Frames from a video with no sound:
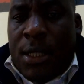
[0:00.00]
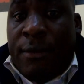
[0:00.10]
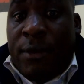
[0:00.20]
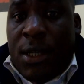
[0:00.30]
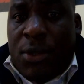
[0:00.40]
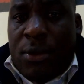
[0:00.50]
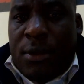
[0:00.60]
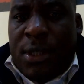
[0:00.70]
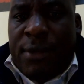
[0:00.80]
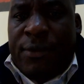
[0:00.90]
definition
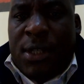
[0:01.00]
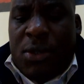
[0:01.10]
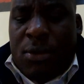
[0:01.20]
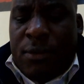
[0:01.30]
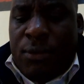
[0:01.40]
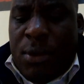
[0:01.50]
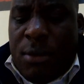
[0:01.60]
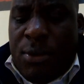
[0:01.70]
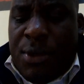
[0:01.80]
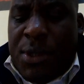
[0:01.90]
of
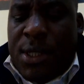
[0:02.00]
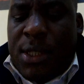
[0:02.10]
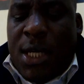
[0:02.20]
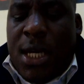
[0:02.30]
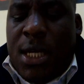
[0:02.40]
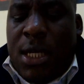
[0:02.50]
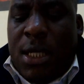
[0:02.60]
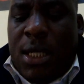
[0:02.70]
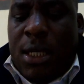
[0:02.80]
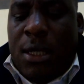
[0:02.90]
QuickBooks
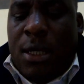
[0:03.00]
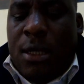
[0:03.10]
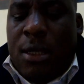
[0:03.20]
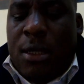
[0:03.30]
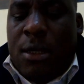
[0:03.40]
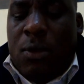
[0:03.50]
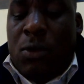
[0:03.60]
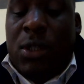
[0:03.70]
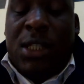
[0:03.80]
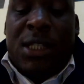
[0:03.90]
and
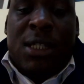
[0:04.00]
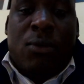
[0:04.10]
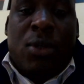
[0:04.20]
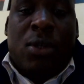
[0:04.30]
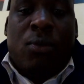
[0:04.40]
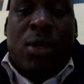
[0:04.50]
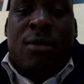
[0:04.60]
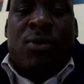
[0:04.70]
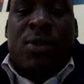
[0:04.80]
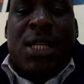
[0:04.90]
what the
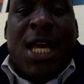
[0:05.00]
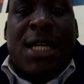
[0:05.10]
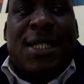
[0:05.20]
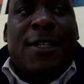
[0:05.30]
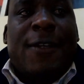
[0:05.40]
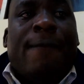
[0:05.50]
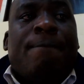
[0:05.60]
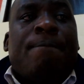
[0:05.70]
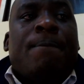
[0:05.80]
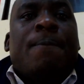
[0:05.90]
QuickBooks does,
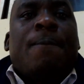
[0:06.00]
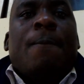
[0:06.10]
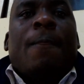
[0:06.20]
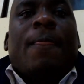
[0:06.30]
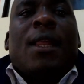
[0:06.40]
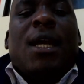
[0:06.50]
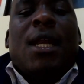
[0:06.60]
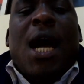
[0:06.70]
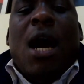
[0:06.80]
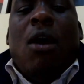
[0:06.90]

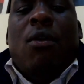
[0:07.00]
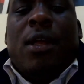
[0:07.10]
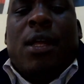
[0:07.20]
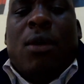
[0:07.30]
now